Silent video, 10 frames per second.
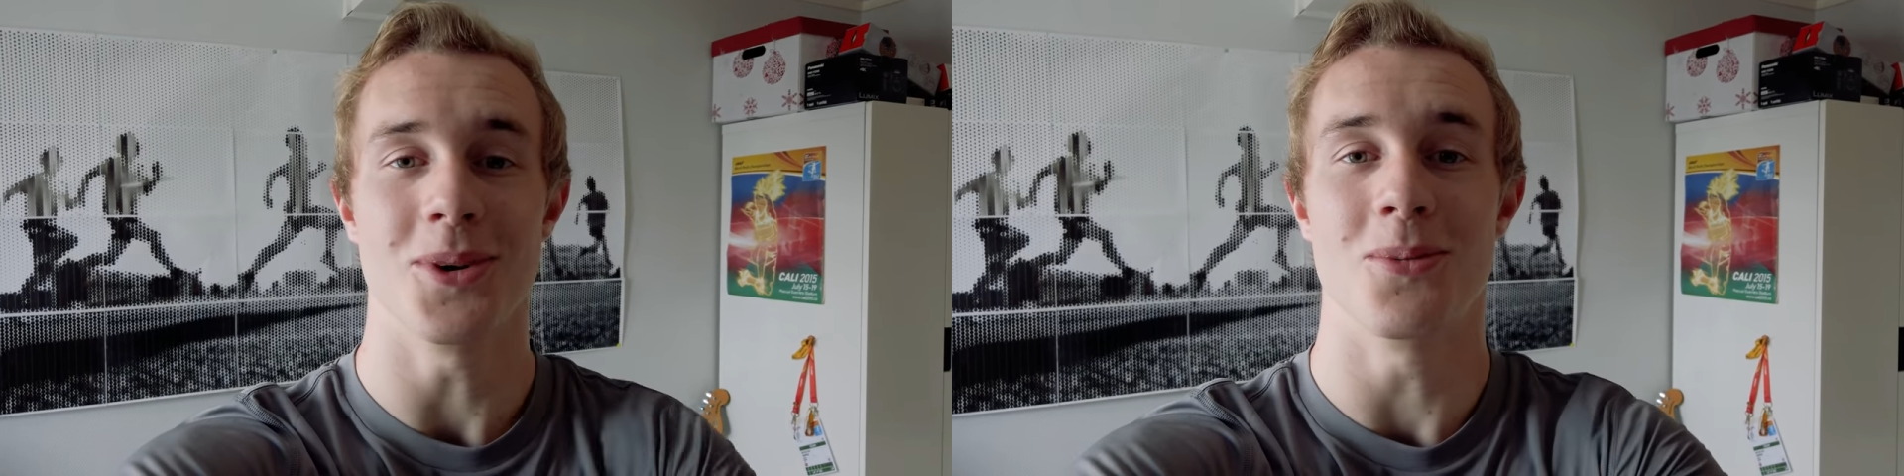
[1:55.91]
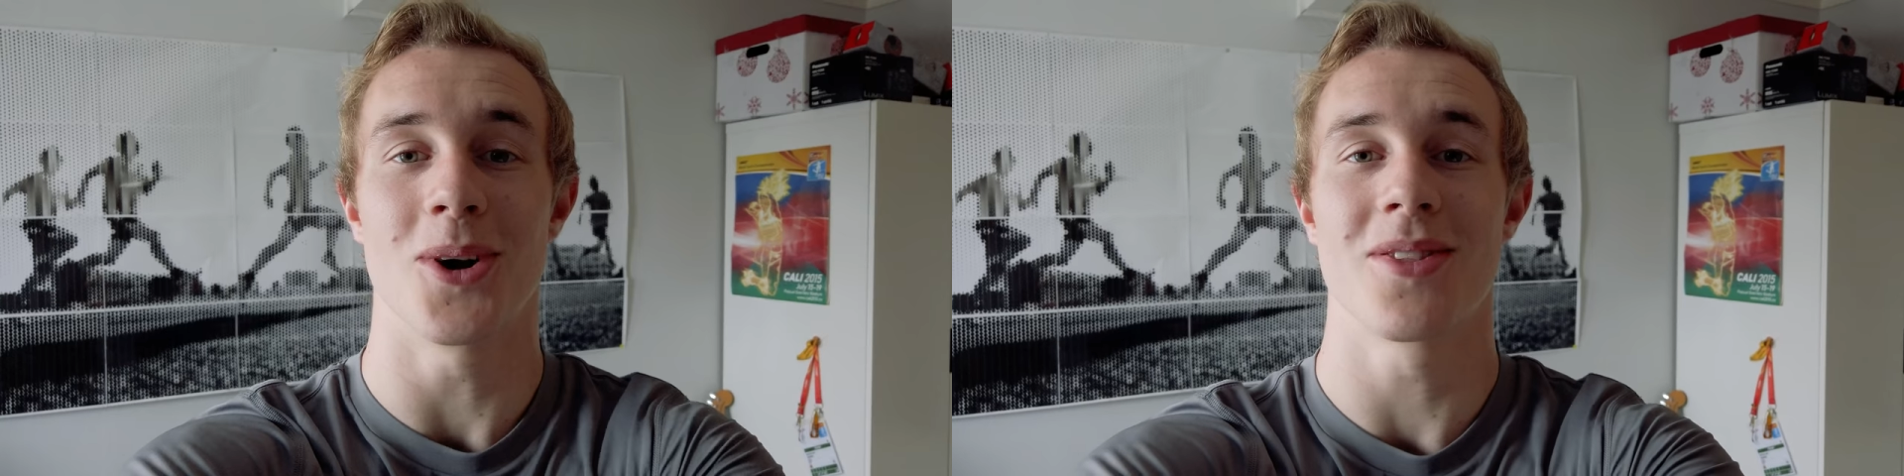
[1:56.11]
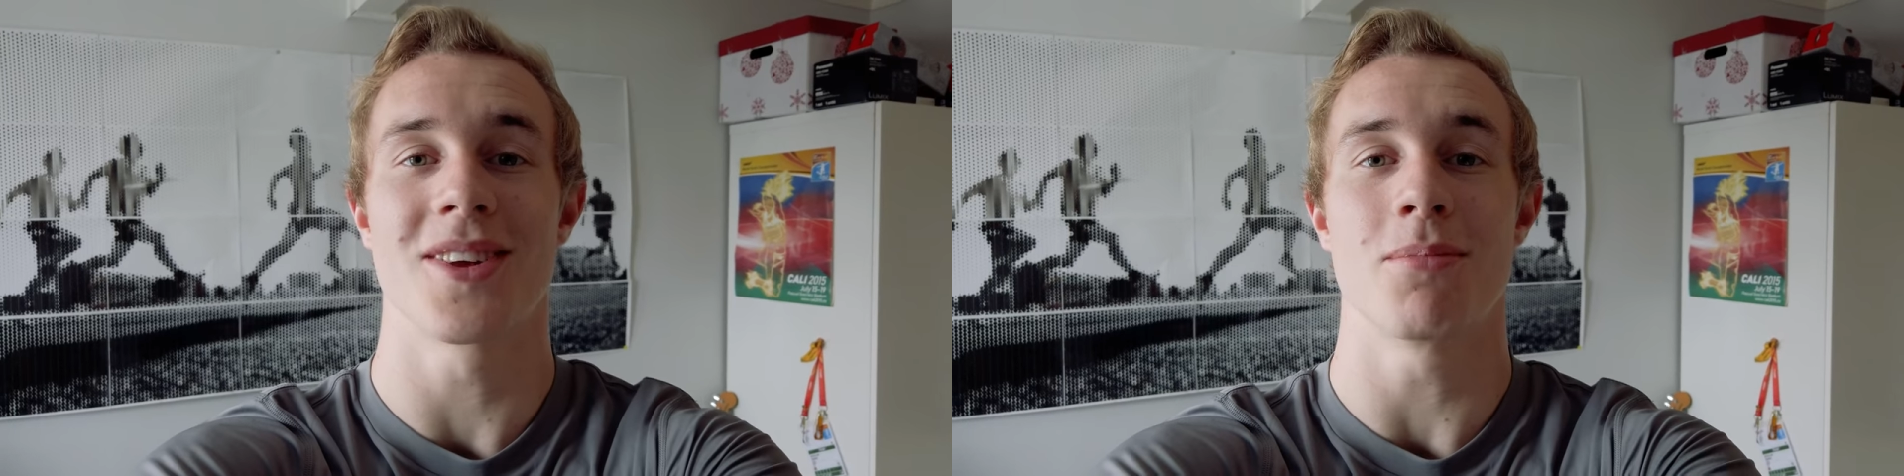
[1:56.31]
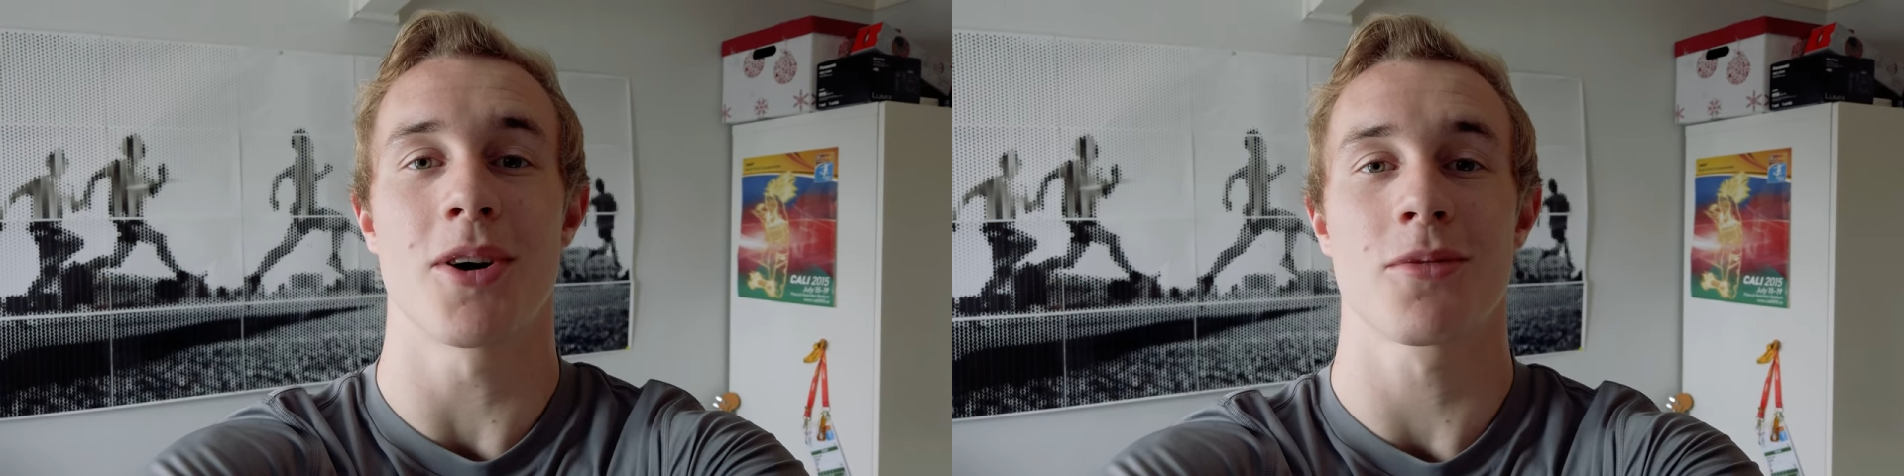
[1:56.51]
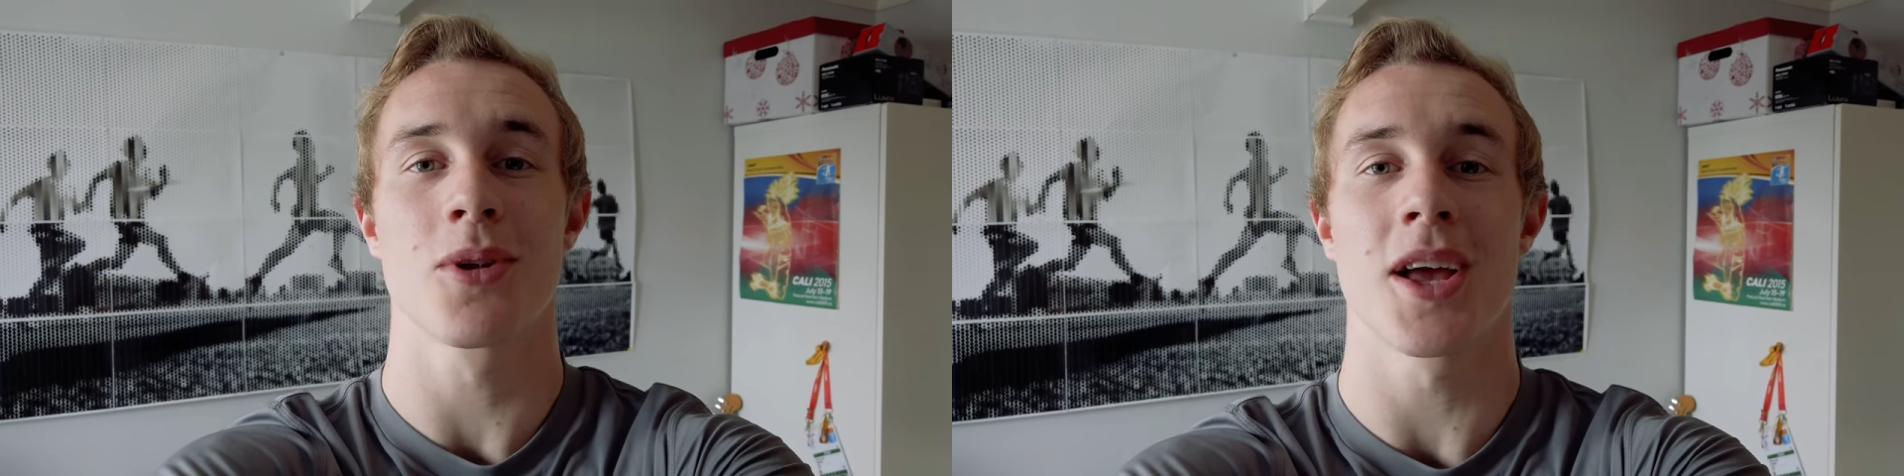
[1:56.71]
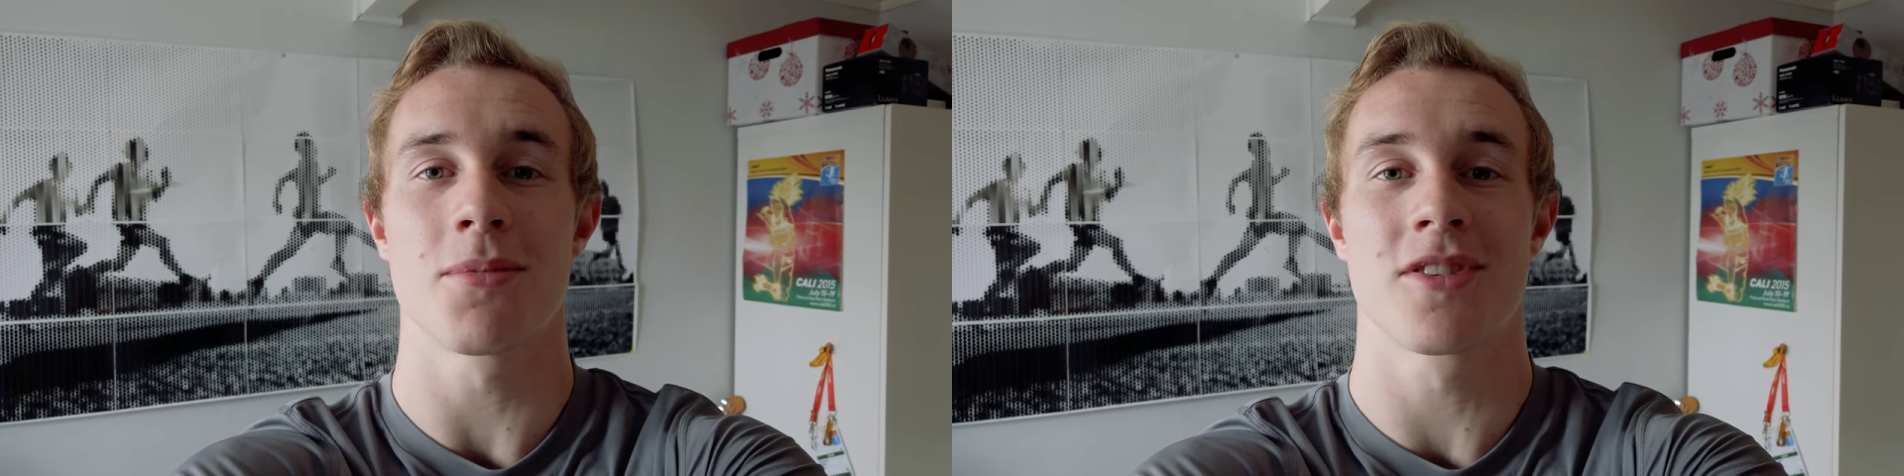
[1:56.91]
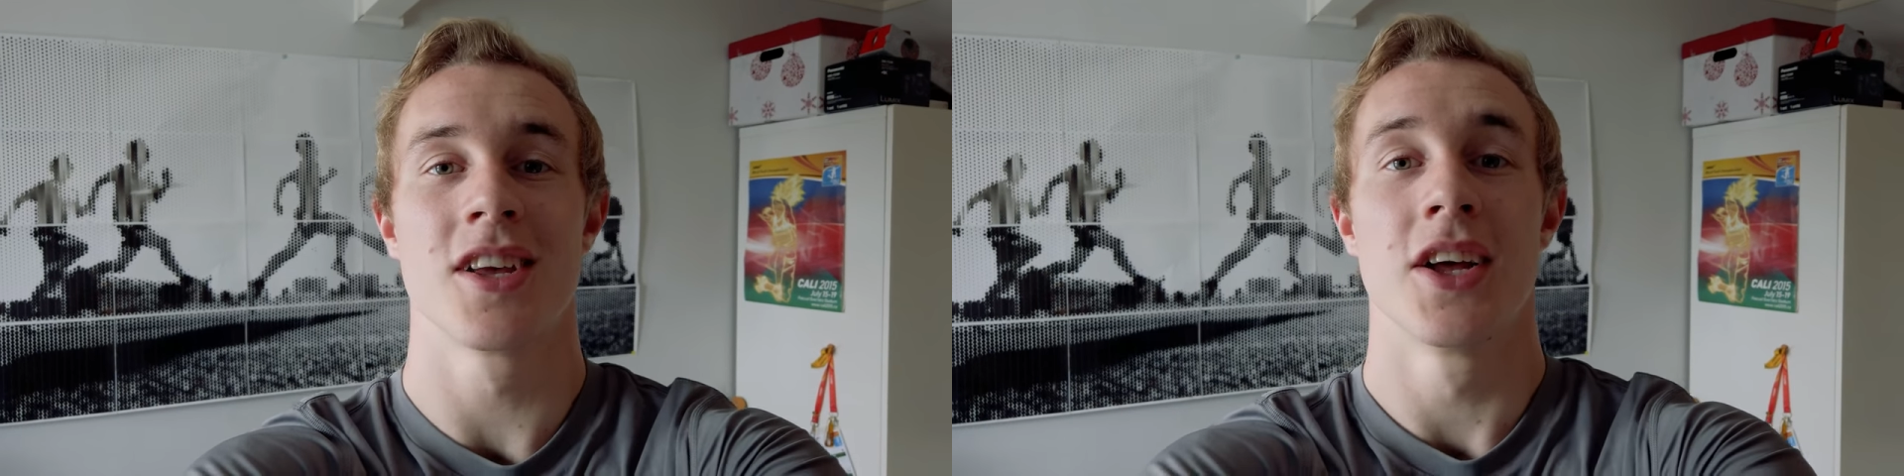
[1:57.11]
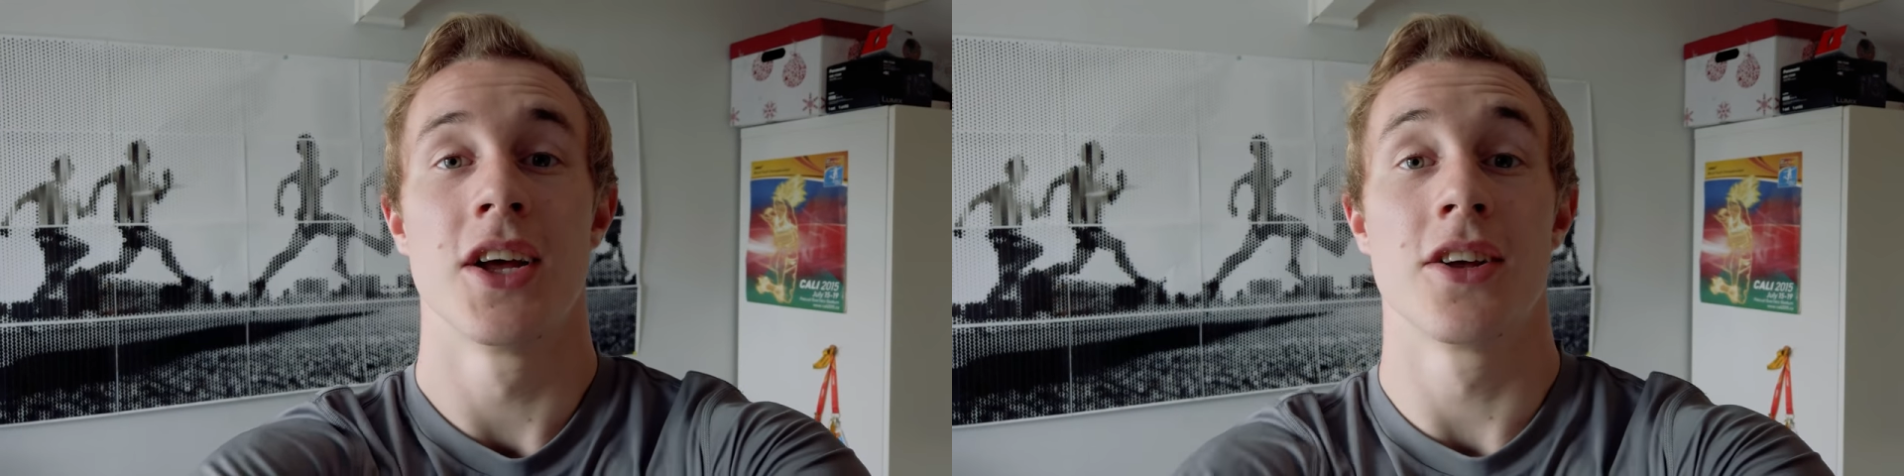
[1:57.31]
would run the Impossible Games,